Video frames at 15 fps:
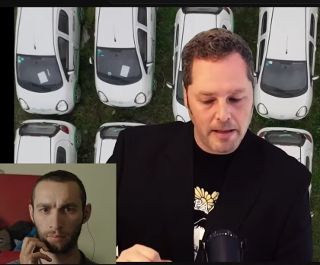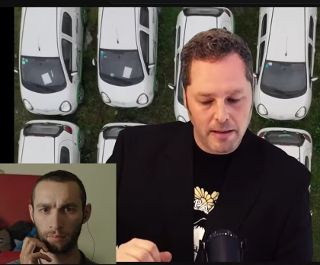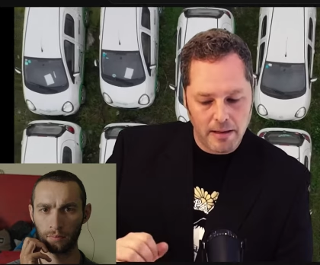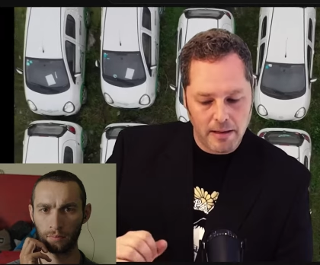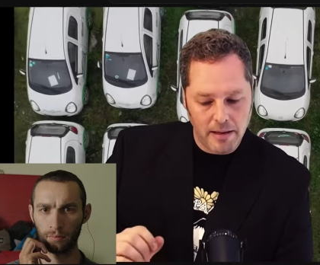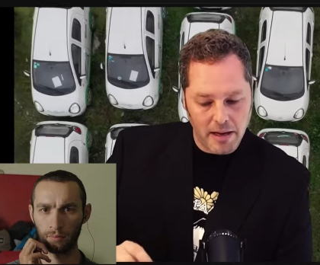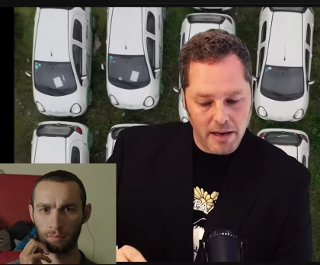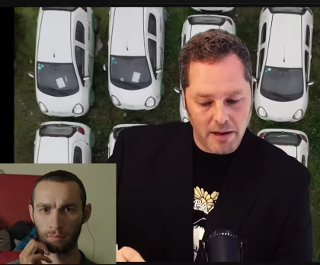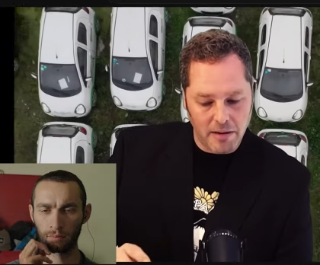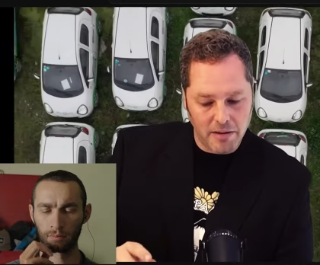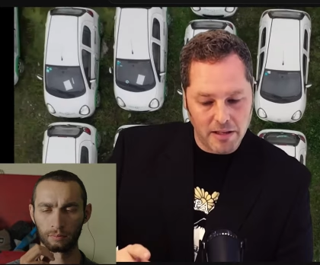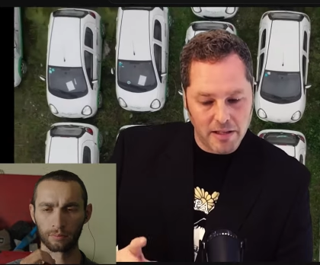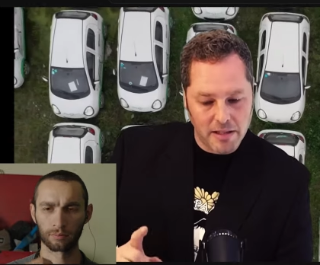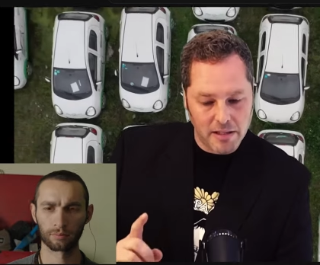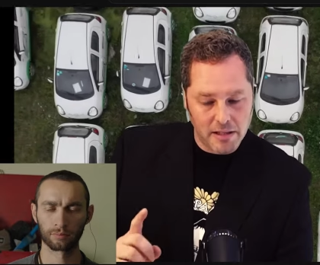Speaker 1: Now,
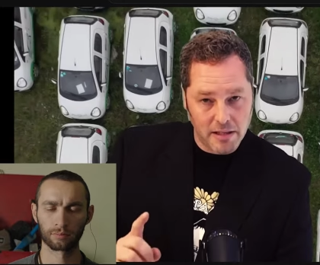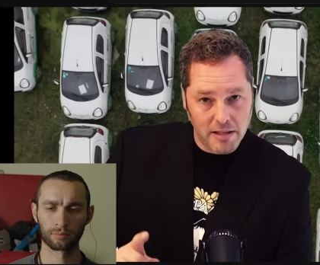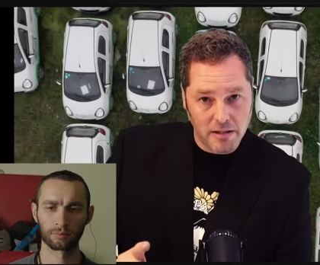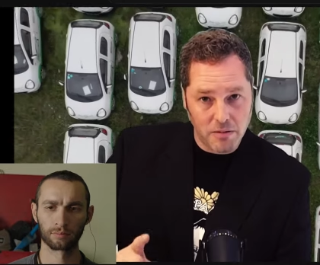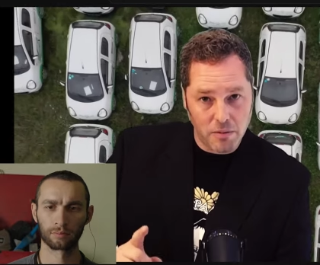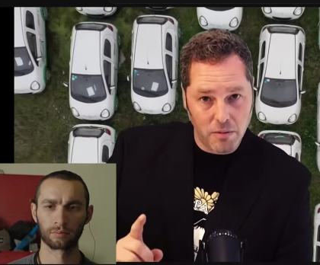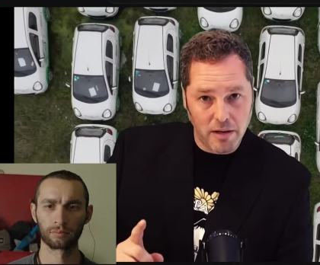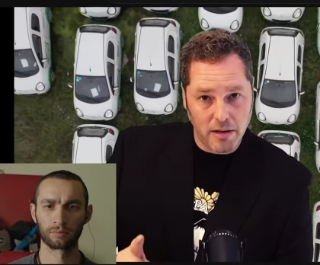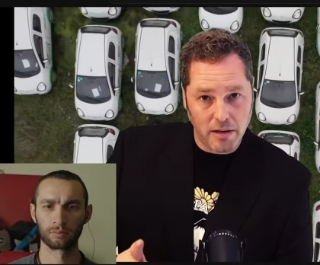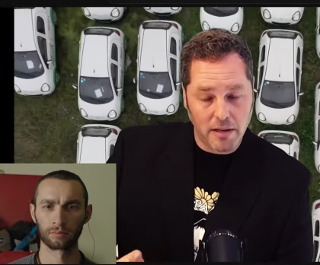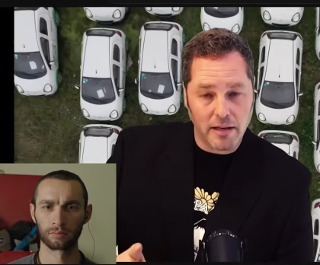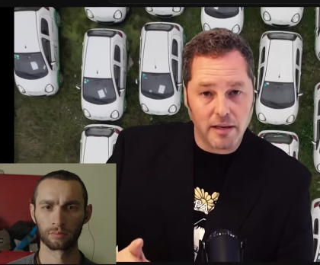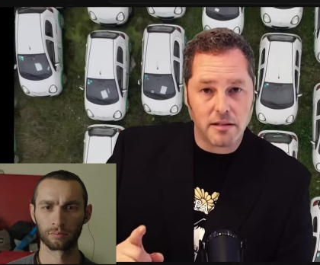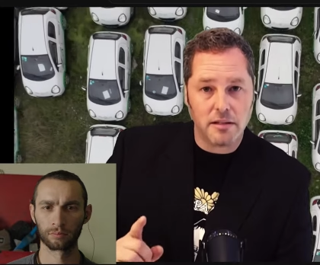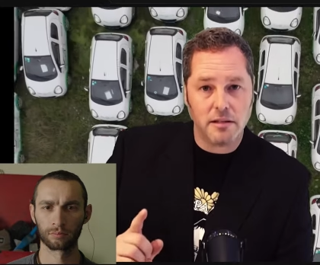this is where it
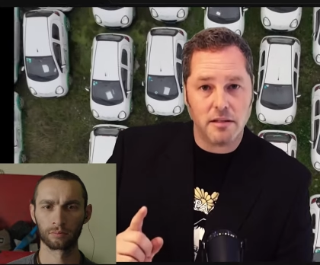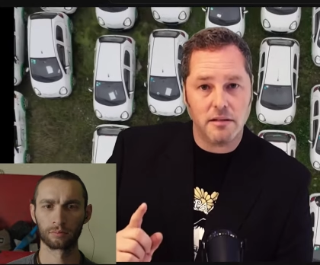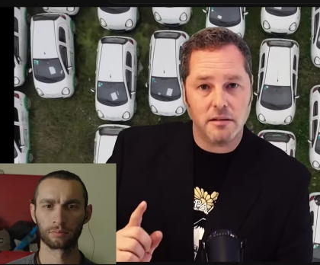gets